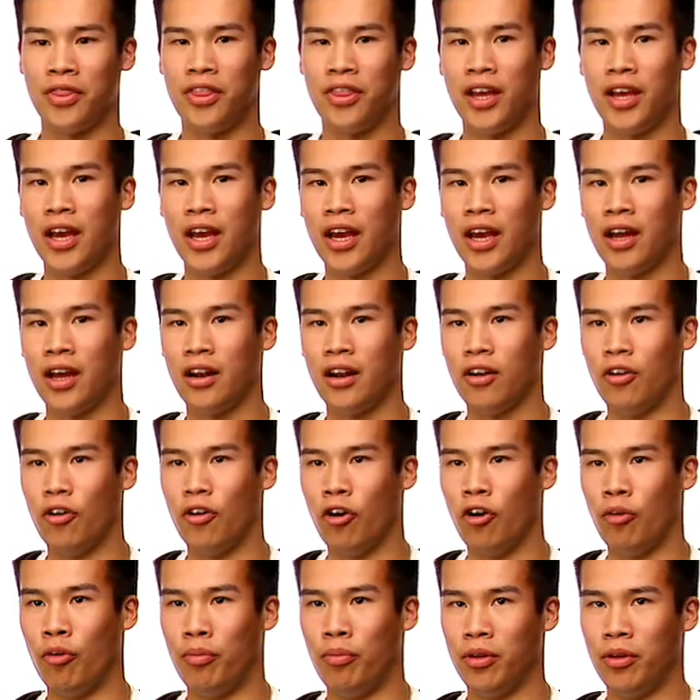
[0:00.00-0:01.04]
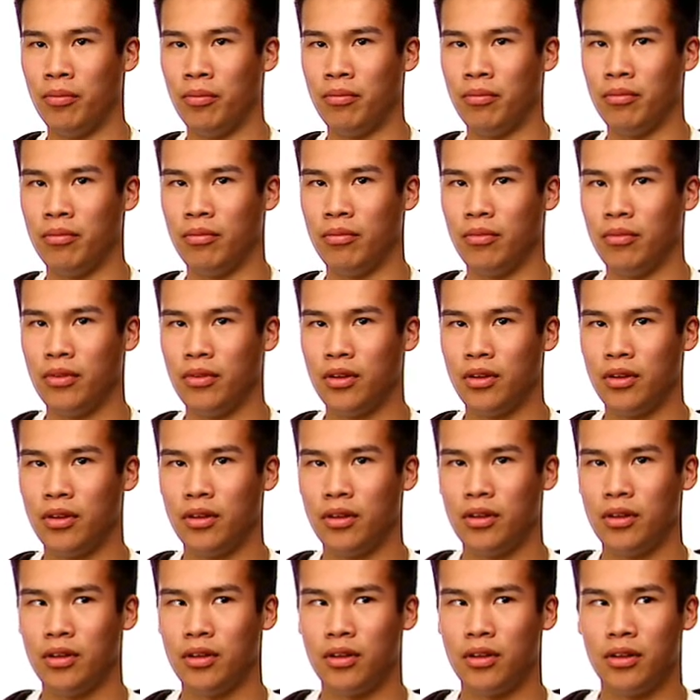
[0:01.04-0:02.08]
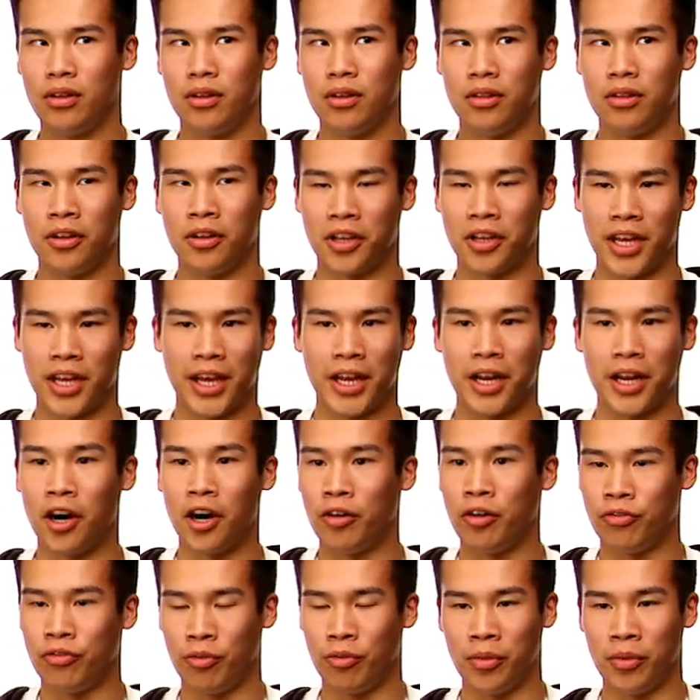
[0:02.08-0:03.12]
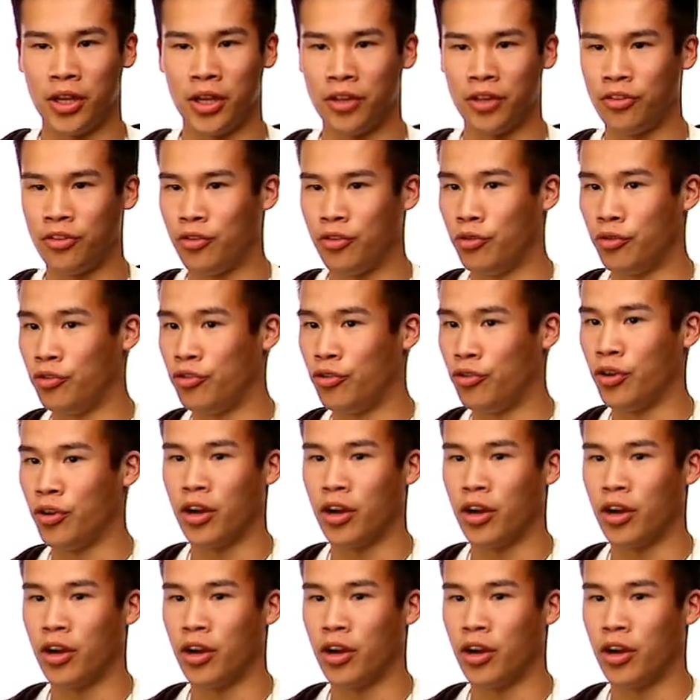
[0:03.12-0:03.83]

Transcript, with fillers: that opened the gate out for me to join